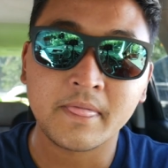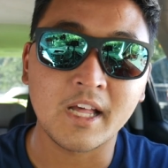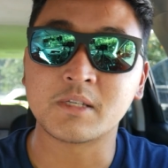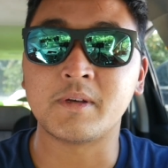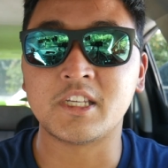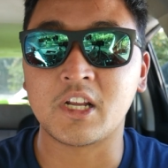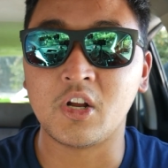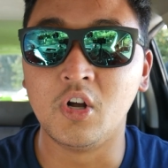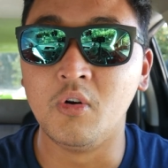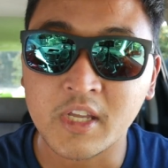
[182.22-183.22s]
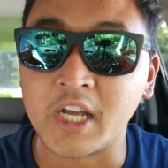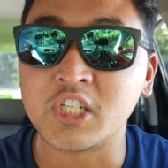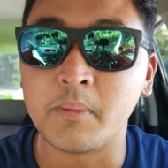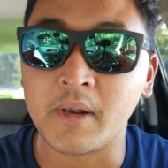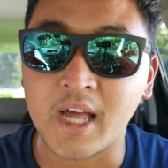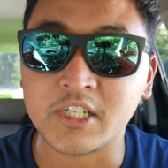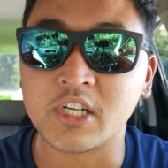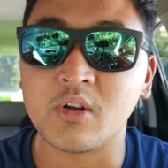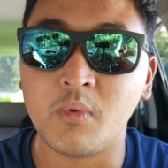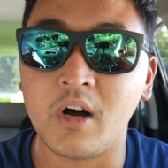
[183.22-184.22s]
that's my second goal, catch a
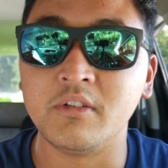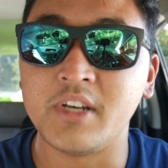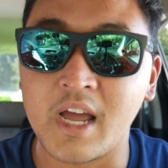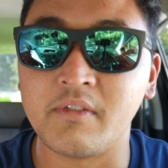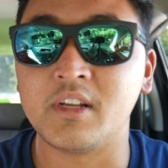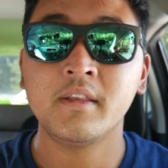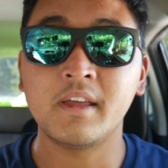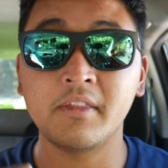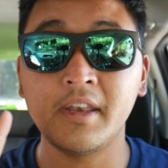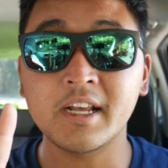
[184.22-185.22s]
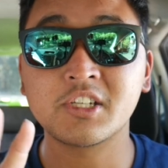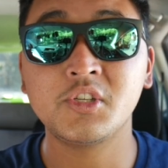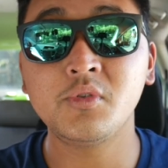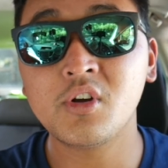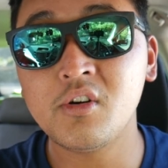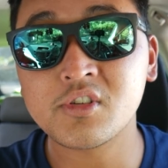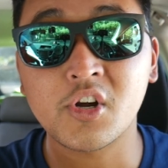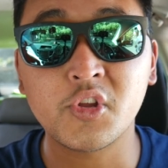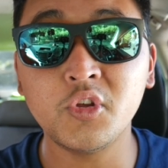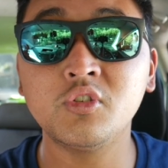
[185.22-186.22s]
pelagic while diving. Now the next two goals
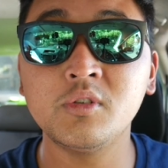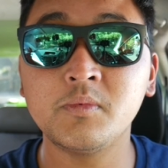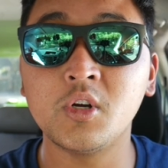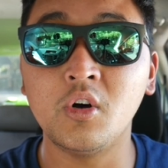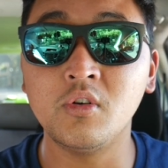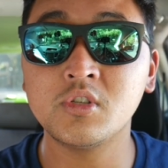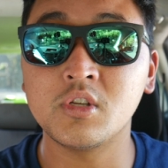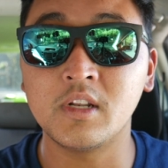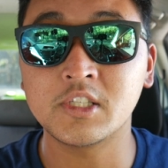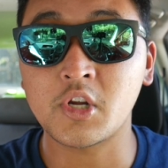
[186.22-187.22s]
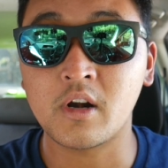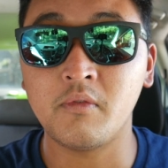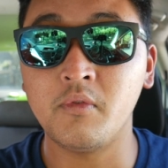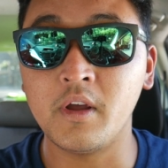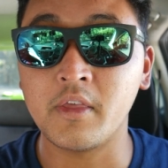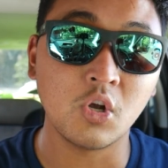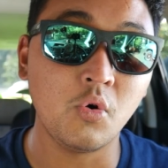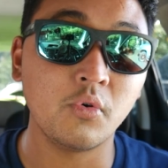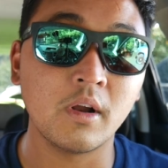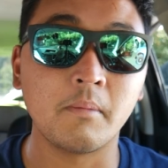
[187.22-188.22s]
are YouTube goals. So let's start off with
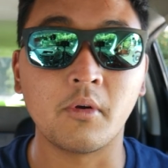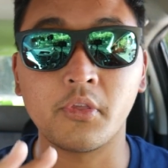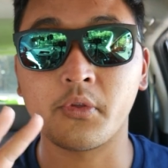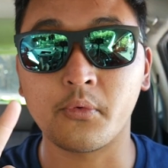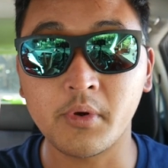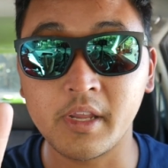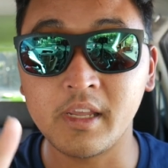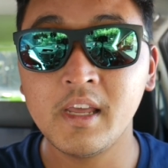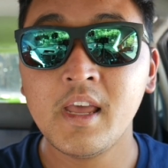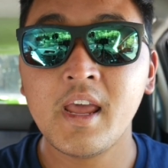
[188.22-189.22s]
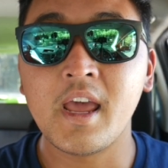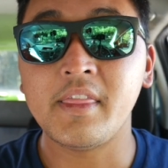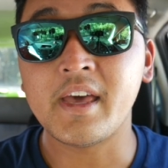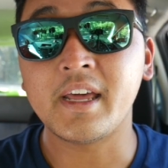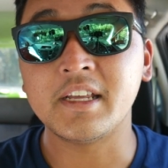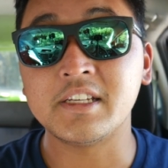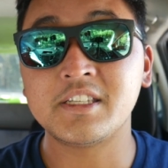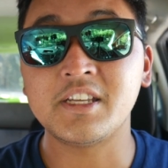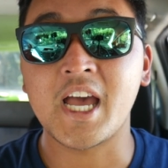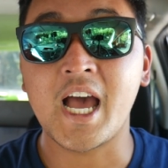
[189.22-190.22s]
goal number three, and that
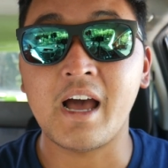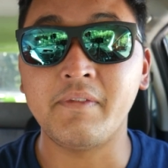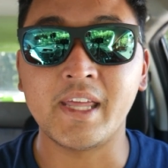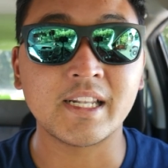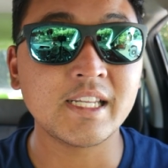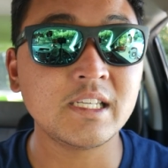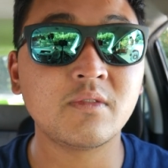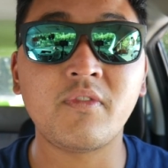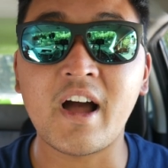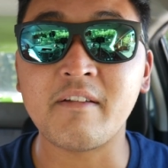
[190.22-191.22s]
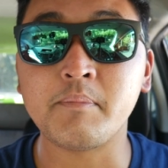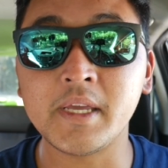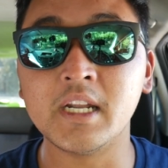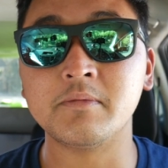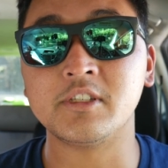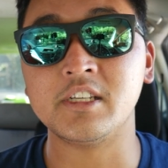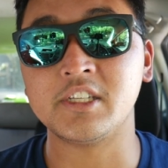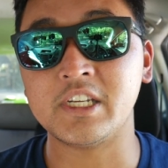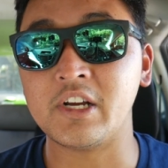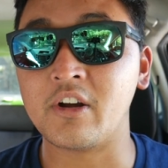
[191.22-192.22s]
is to have at least five meetups
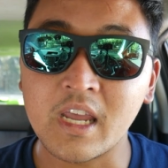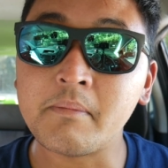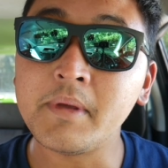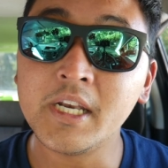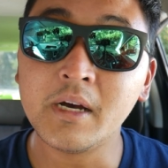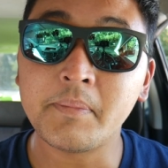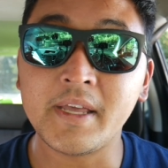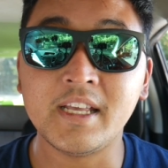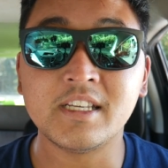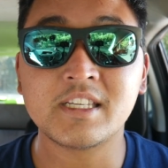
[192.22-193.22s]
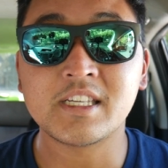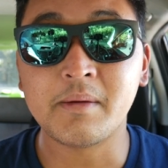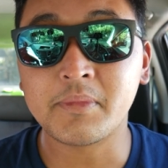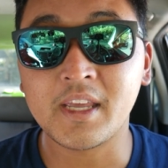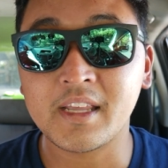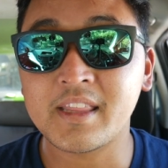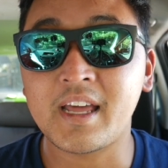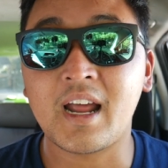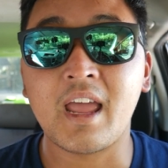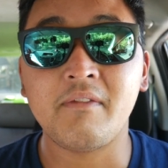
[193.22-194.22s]
this year. A meetup is something
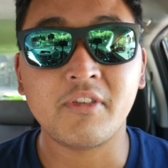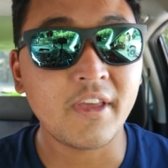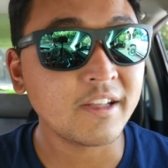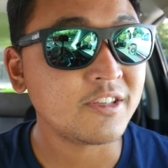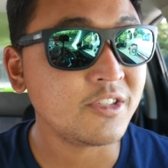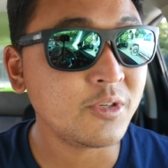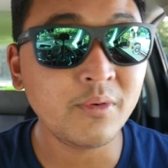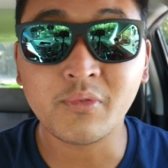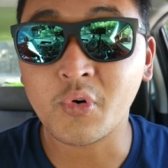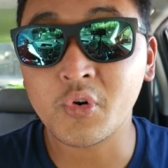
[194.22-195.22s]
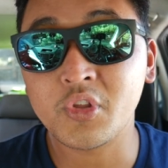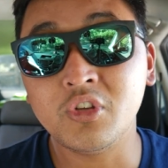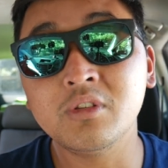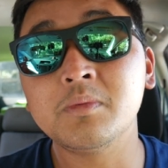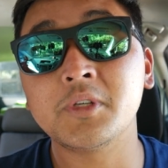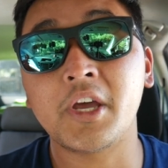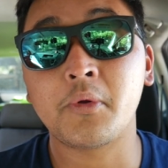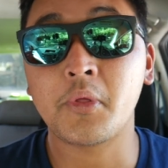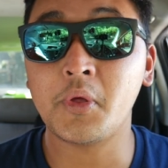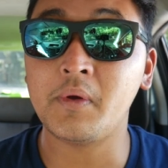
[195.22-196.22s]
that I have yet to do for the YouTube
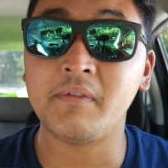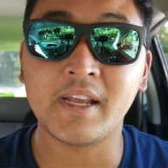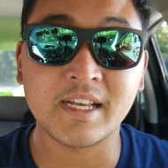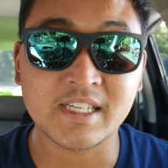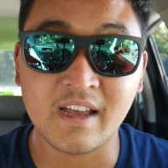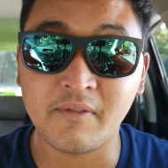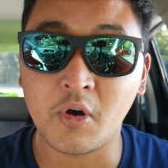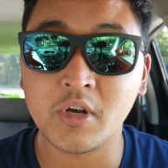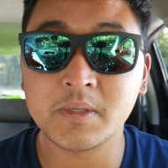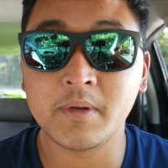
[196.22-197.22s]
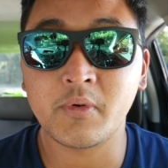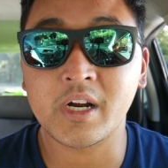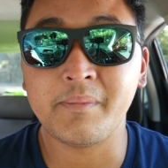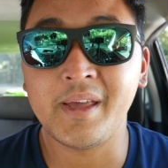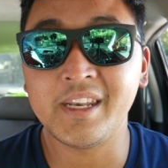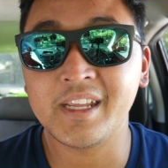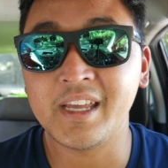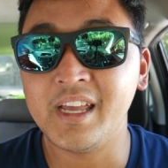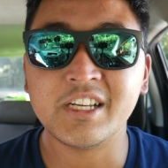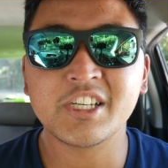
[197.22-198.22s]
channel, although if you guys have always been recommending
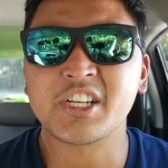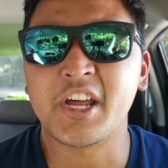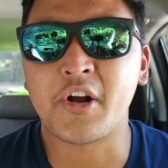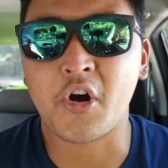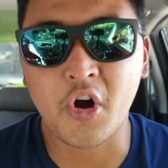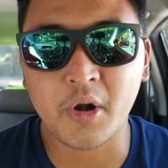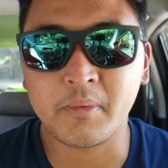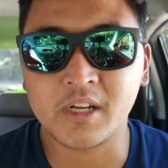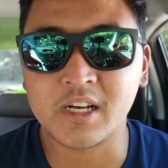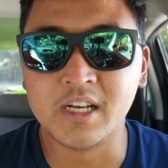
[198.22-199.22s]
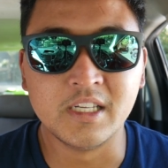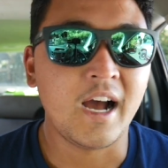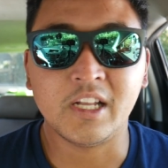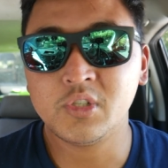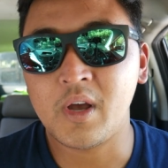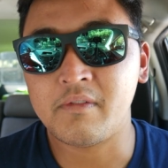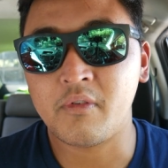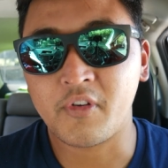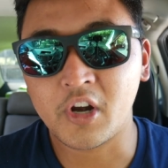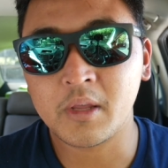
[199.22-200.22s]
it. It's just kind of hard because I do have a
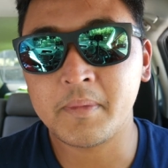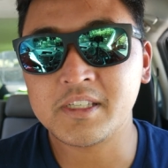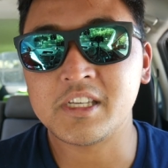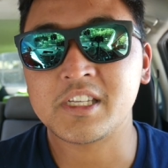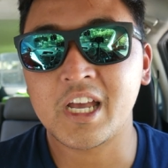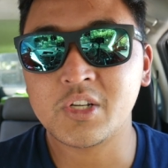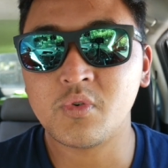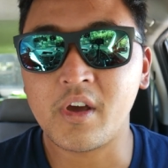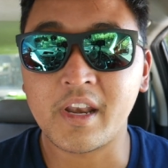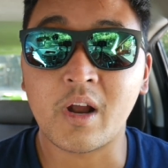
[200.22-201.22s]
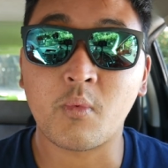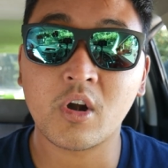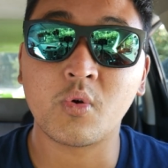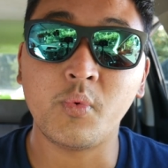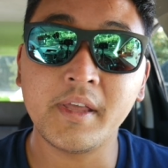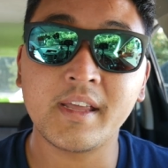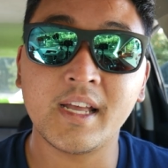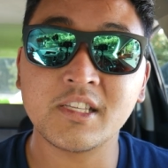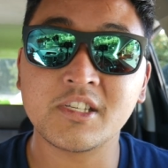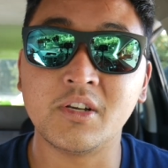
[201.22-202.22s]
fairly busy schedule and I work
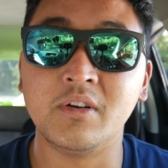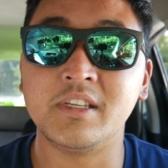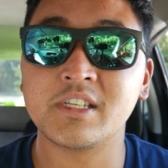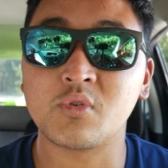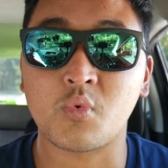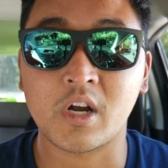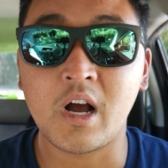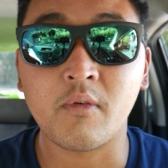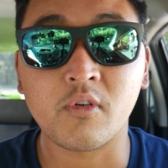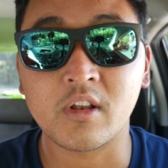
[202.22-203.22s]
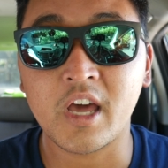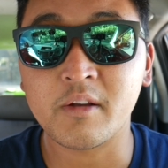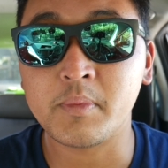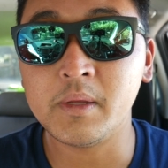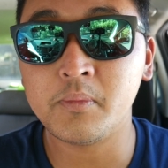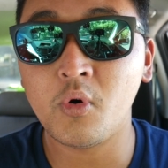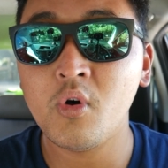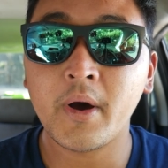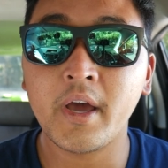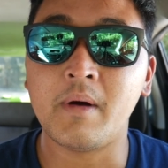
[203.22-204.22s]
weekends, so it doesn't work out for a lot of people,
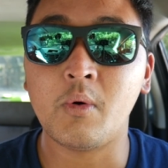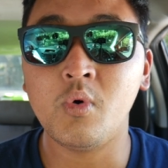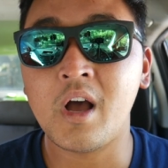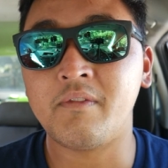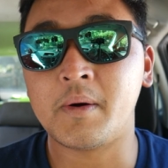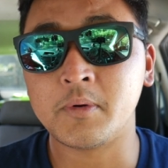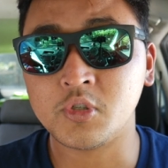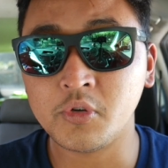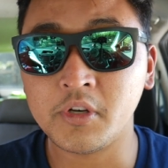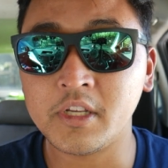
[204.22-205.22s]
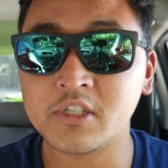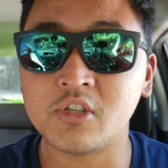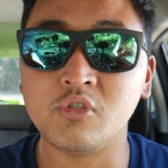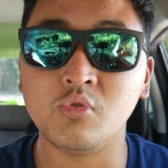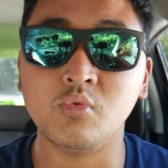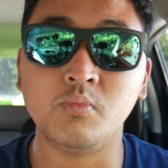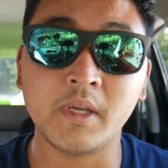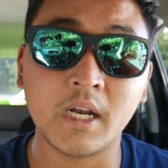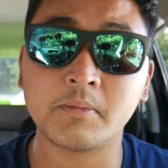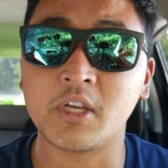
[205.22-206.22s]
but I will have opportunities to do
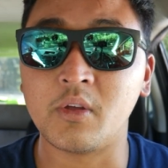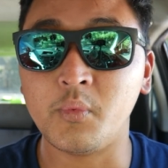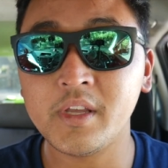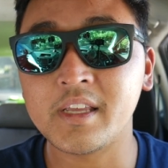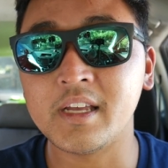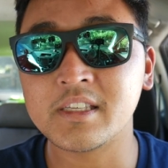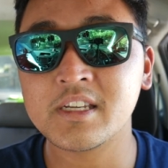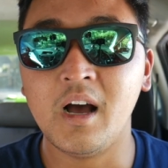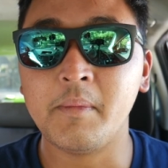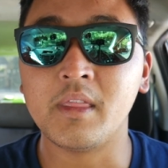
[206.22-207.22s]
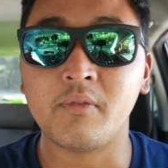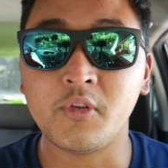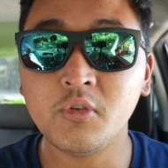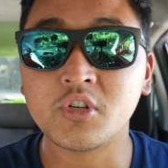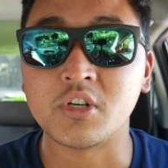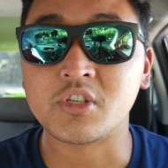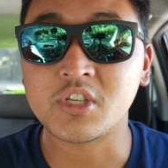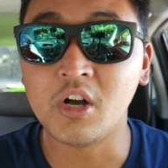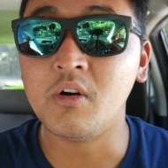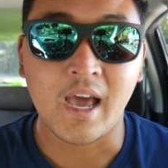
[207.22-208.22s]
meetups on the weekends um, in the future. So